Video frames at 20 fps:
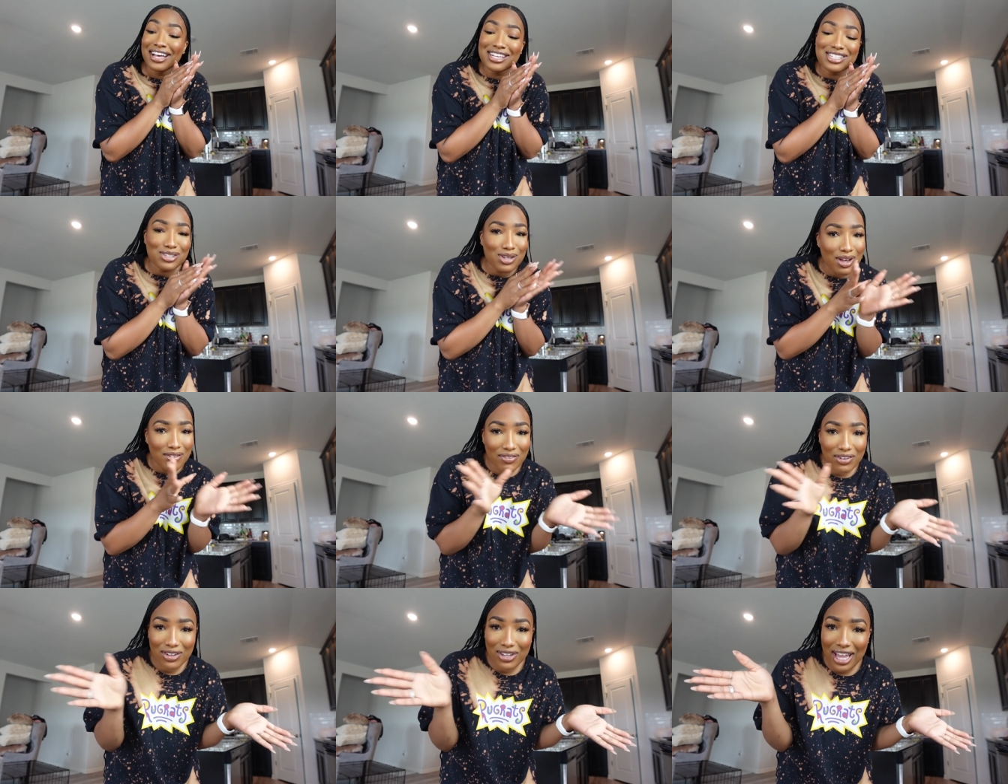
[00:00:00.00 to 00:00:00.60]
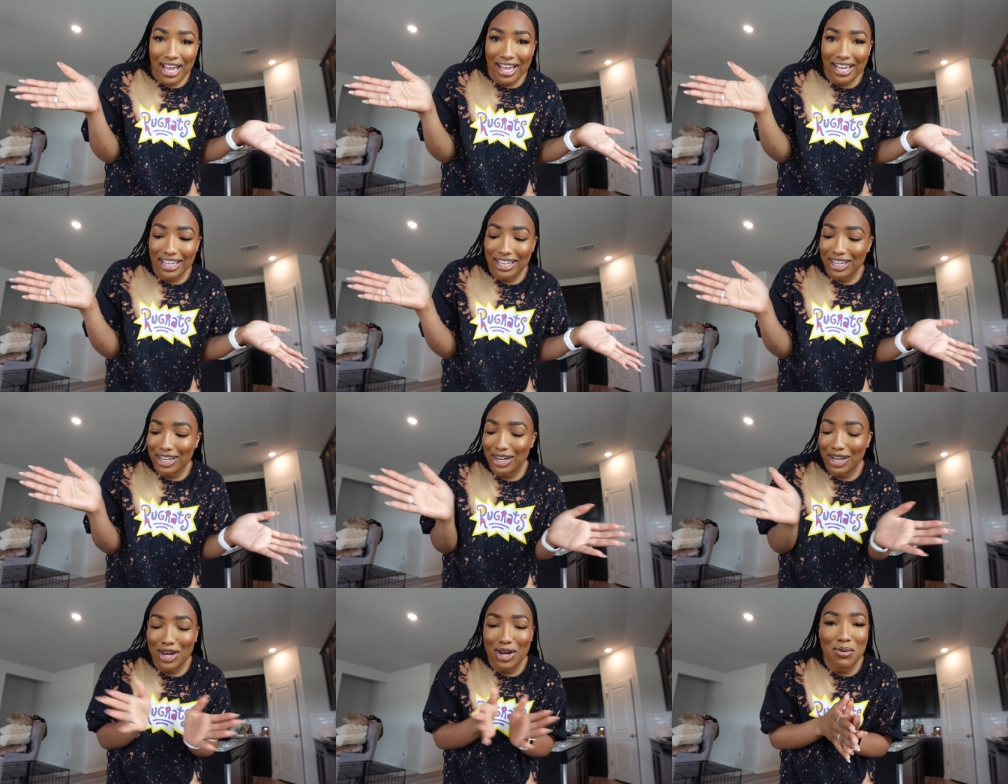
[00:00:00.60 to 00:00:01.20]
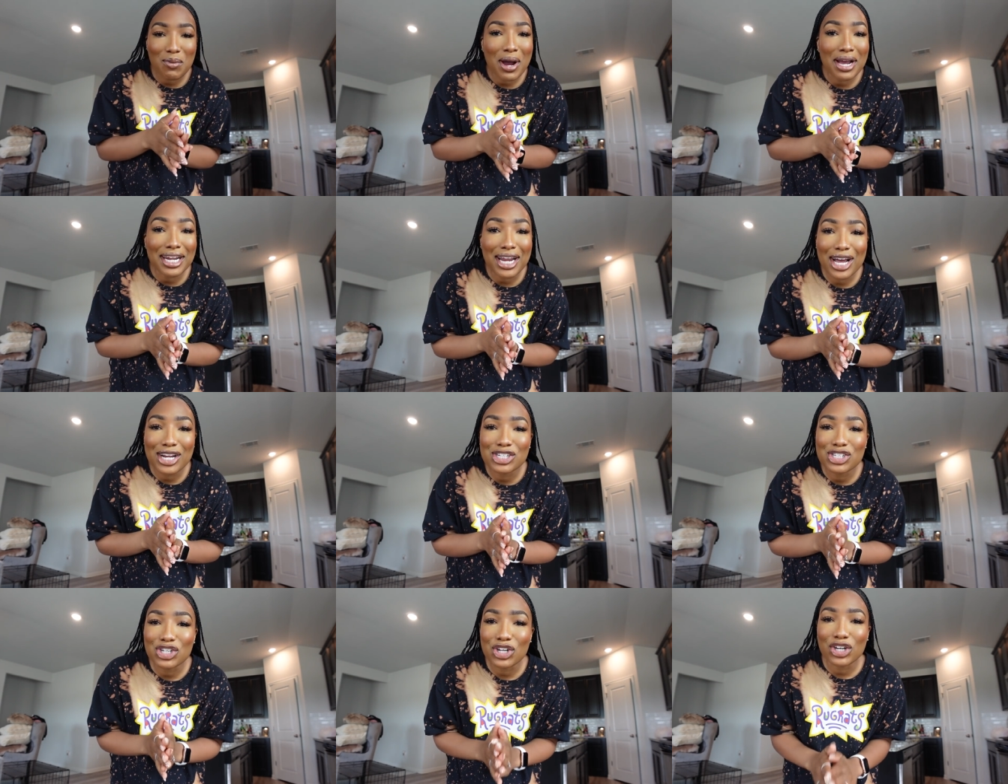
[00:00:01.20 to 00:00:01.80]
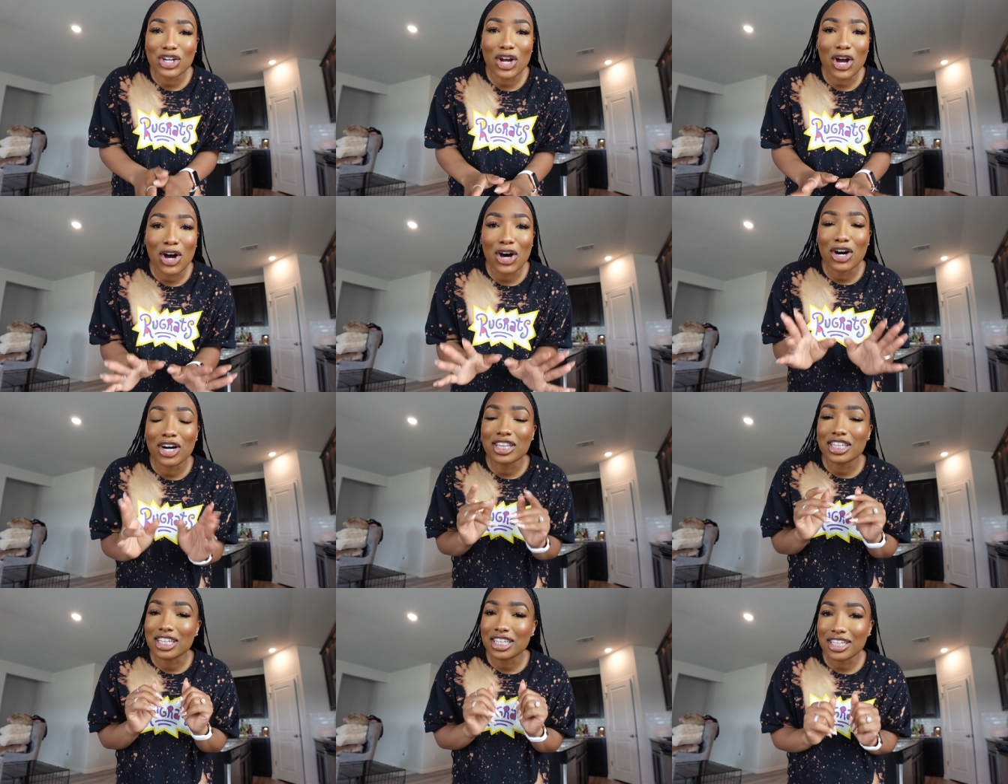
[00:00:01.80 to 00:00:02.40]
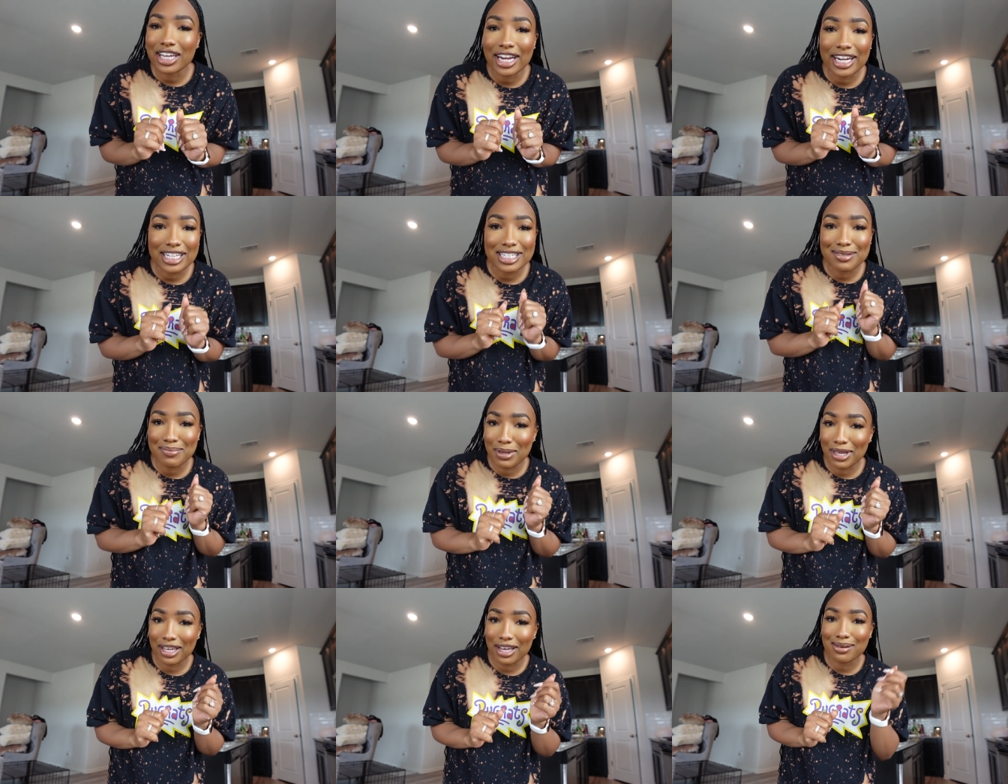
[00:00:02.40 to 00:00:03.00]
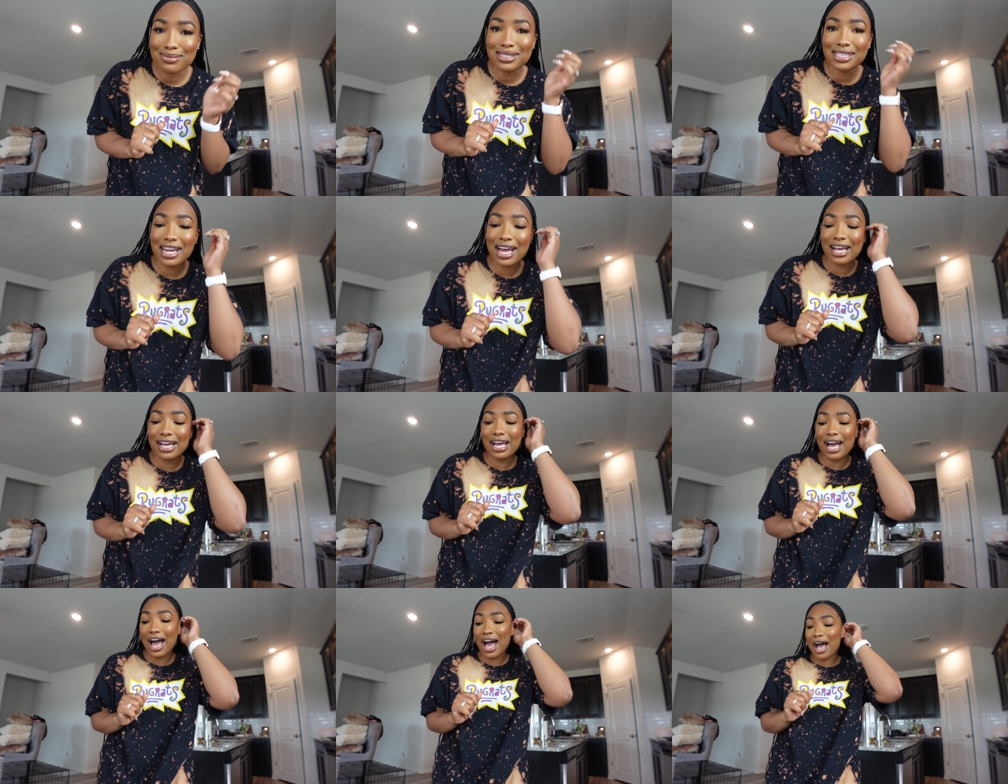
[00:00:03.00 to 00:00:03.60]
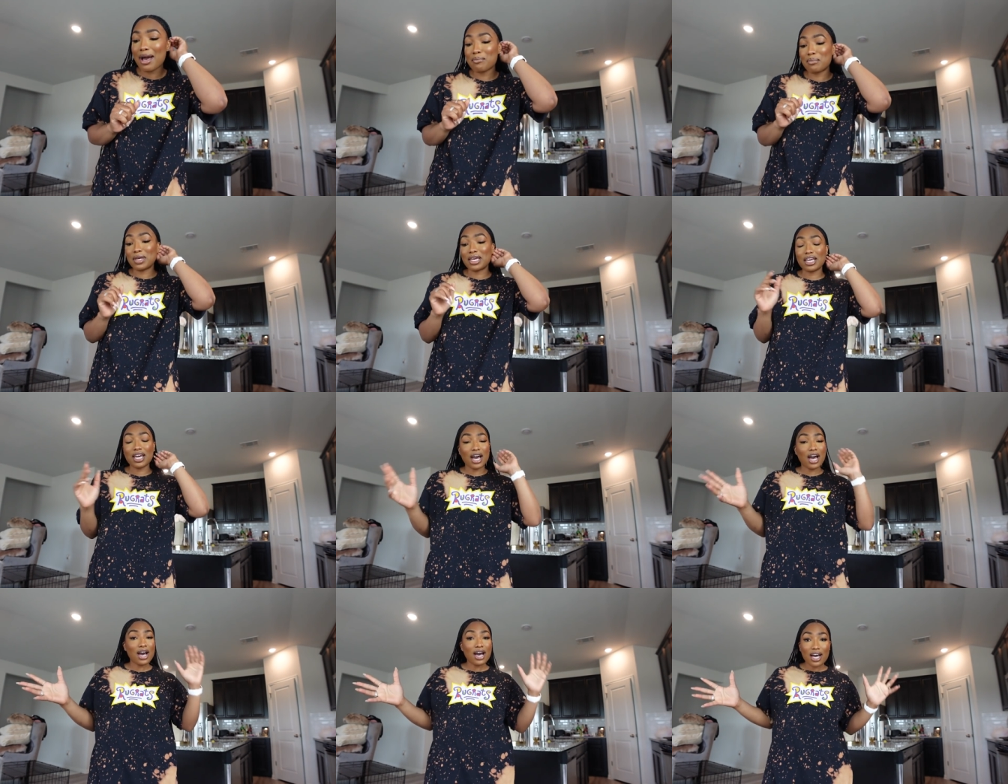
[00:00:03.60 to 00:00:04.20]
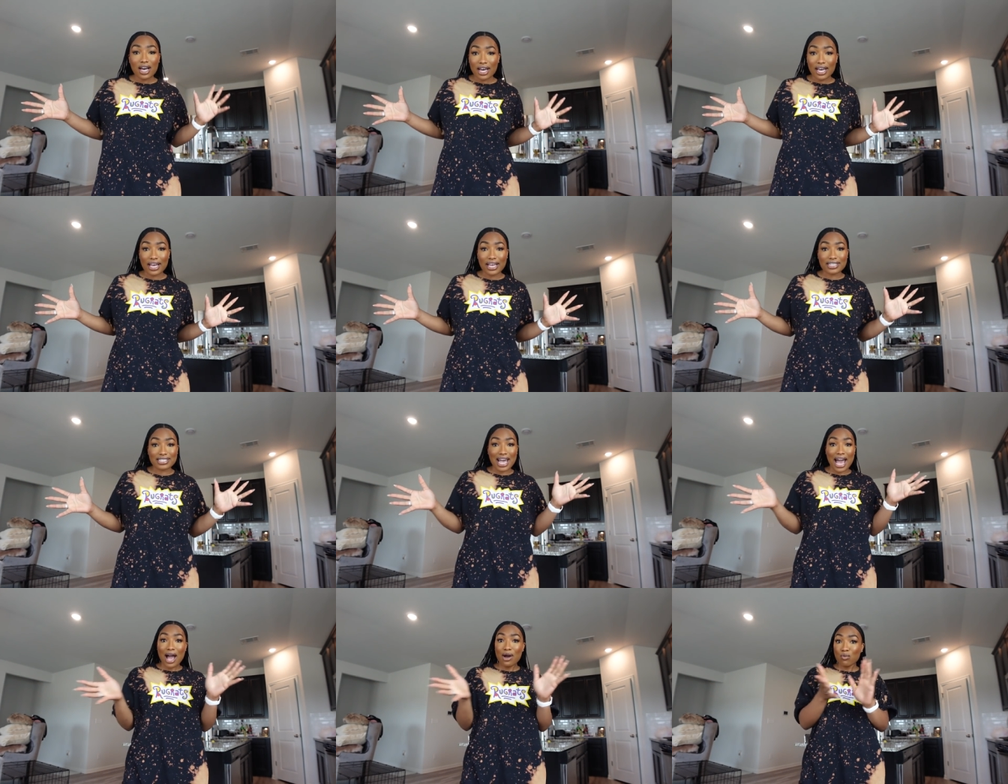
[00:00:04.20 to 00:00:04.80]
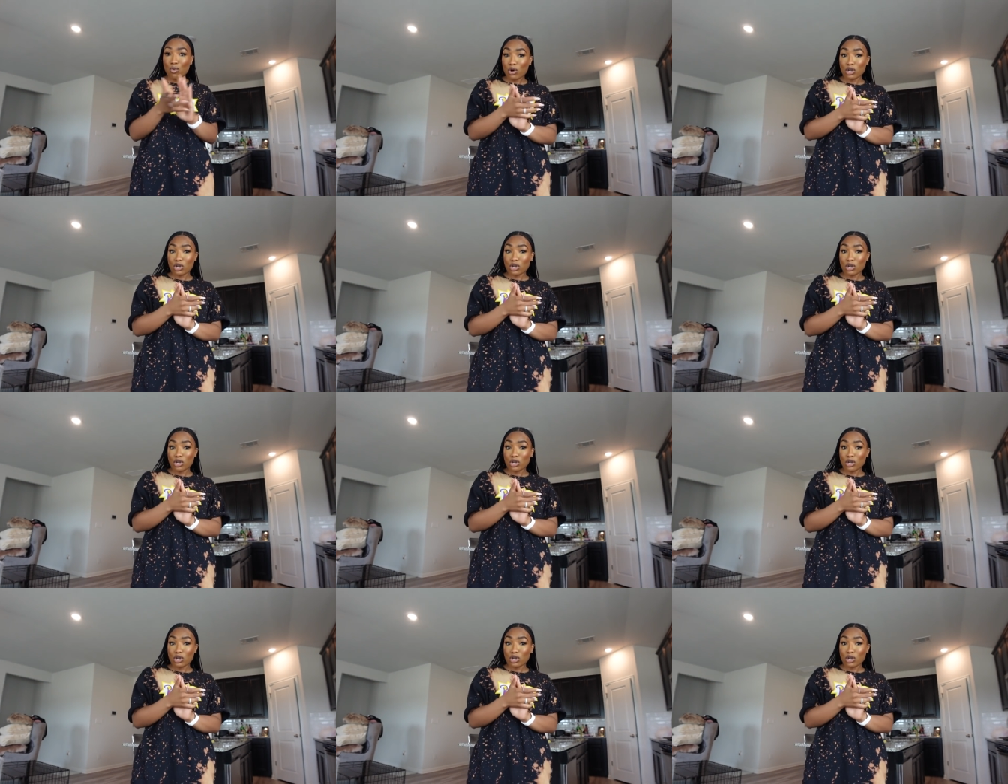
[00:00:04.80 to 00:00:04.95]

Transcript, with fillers: So I feel like, you know, why not show y'all the latest pickups that I got, because I